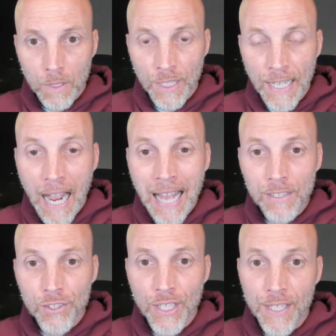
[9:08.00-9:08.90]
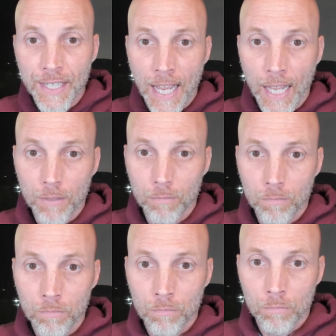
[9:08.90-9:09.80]
God said that.
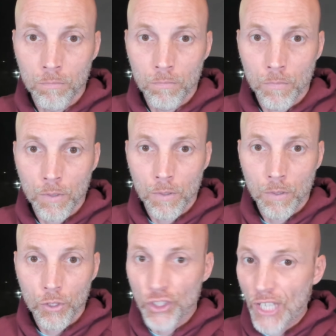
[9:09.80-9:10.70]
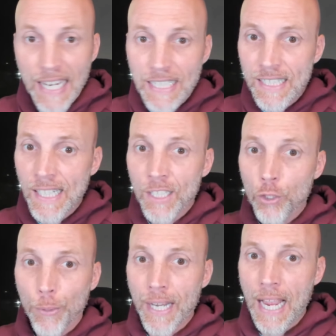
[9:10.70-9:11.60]
Satan didn't
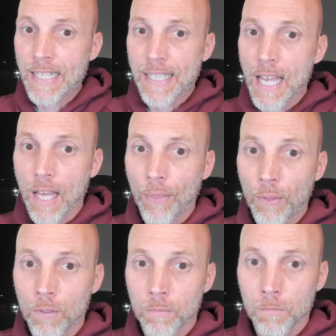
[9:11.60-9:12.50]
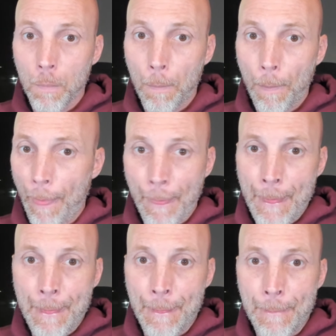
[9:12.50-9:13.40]
create death.
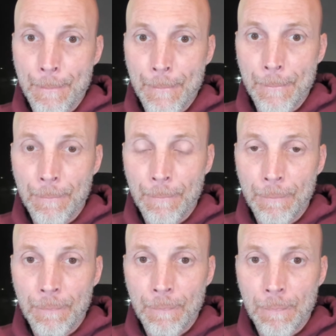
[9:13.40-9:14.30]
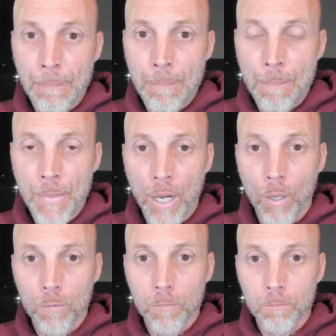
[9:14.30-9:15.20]
Mm-mm. No.
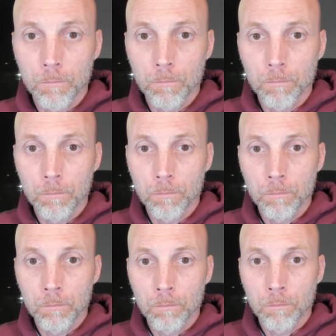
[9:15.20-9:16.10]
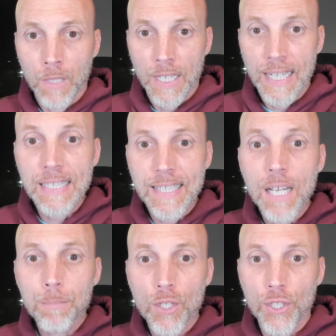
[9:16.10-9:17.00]
He
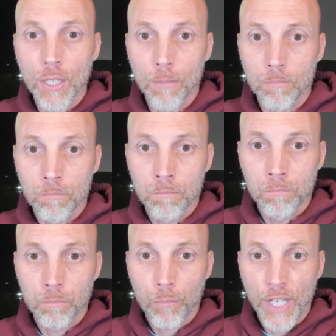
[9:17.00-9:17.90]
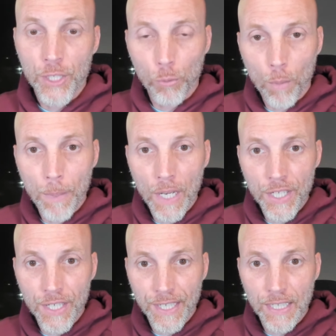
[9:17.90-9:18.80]
tempted them into
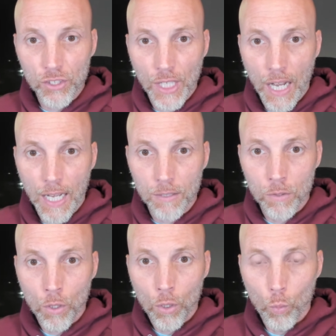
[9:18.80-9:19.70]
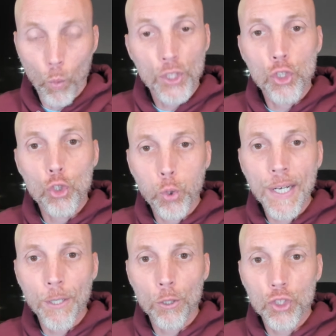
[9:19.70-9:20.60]
rebellion against God, which
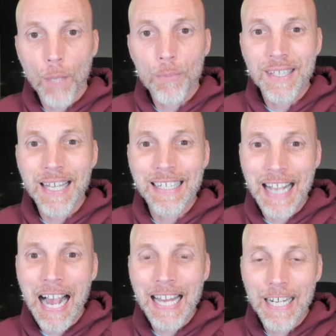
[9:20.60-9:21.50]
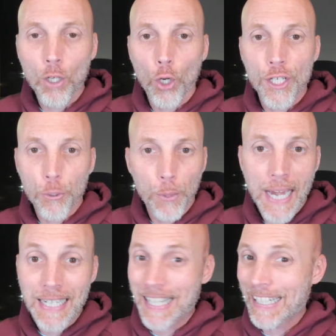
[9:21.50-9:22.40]
triggered something that God had already
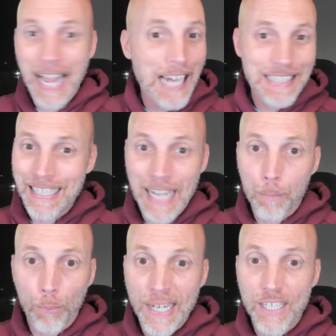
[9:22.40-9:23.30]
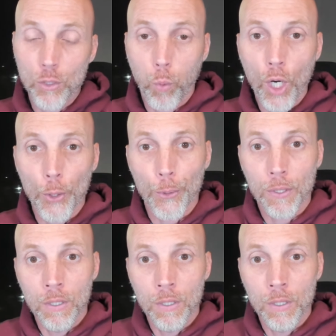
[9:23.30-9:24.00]
created, and God cannot break his word.